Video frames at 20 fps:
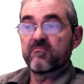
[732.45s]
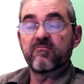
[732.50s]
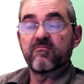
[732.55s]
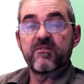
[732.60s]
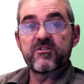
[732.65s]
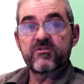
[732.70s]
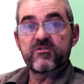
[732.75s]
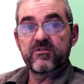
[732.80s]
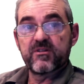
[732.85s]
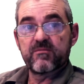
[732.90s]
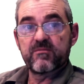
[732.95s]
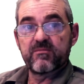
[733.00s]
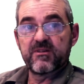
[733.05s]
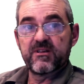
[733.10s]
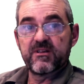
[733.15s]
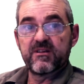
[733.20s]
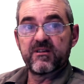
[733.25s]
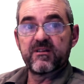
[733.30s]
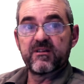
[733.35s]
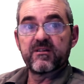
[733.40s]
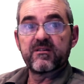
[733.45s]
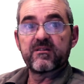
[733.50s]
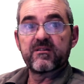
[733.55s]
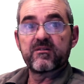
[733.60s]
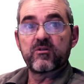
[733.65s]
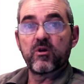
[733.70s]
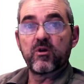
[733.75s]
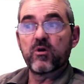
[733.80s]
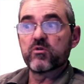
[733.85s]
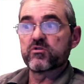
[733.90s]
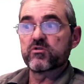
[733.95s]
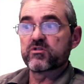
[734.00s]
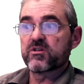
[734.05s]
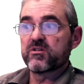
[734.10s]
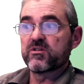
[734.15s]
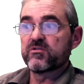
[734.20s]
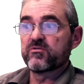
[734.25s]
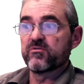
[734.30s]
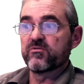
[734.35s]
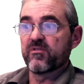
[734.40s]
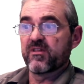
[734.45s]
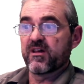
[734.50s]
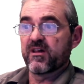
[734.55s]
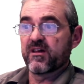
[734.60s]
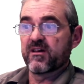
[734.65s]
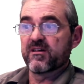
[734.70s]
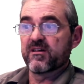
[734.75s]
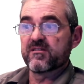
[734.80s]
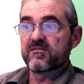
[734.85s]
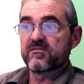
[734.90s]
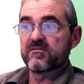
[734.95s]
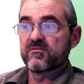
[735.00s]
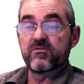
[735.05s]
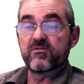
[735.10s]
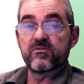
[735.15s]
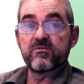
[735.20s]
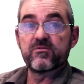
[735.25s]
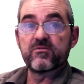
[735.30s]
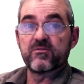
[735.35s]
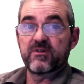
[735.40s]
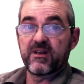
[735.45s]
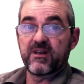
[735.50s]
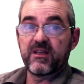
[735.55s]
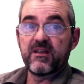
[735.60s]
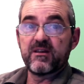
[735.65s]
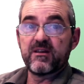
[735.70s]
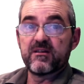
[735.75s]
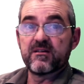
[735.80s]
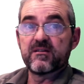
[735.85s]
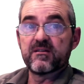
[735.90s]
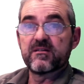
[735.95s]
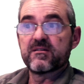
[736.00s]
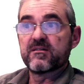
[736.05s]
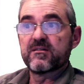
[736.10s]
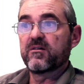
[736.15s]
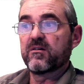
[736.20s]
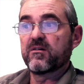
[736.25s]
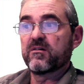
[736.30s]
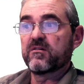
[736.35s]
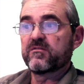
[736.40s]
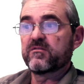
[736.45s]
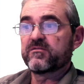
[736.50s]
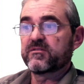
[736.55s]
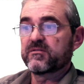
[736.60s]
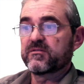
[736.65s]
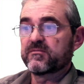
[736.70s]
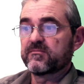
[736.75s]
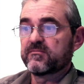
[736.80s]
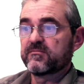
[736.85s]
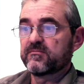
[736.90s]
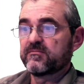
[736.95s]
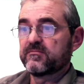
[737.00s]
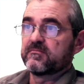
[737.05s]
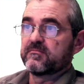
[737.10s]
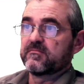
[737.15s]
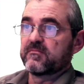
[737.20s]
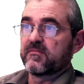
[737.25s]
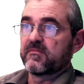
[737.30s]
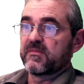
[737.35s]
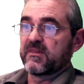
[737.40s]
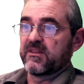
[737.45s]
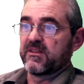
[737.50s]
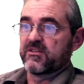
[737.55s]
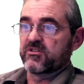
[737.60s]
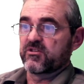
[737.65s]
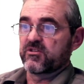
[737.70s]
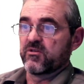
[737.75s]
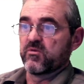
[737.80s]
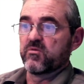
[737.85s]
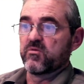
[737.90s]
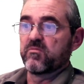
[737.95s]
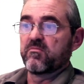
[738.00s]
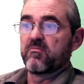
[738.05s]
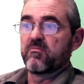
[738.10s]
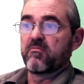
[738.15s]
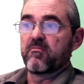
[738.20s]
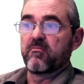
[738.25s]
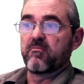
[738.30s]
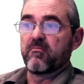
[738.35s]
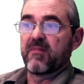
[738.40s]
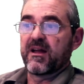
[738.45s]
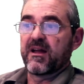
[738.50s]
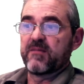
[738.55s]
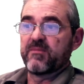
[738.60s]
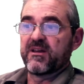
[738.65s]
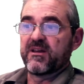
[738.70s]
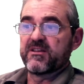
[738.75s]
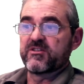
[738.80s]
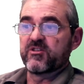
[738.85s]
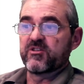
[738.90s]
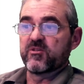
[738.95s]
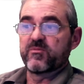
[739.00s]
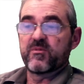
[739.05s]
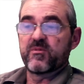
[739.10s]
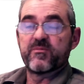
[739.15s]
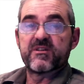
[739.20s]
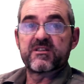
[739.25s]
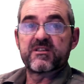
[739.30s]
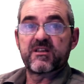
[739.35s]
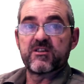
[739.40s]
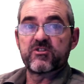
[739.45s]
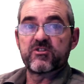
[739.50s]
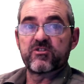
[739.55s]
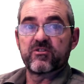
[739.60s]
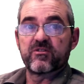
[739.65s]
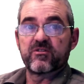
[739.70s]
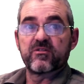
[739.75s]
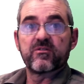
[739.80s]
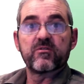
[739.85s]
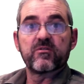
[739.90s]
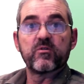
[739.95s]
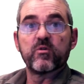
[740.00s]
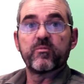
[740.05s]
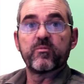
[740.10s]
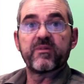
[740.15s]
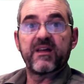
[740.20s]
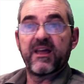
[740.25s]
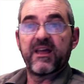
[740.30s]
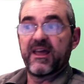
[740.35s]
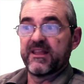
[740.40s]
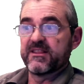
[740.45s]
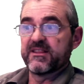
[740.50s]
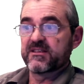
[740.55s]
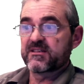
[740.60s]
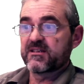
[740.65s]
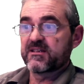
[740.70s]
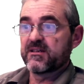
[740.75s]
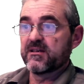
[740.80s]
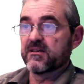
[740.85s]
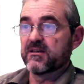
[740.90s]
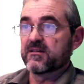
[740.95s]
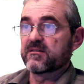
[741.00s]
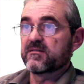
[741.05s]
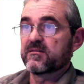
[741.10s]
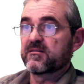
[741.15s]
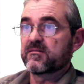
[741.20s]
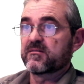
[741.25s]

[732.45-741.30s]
reasonably close to the true green curve. And so my Bayesian optimization loop ends here.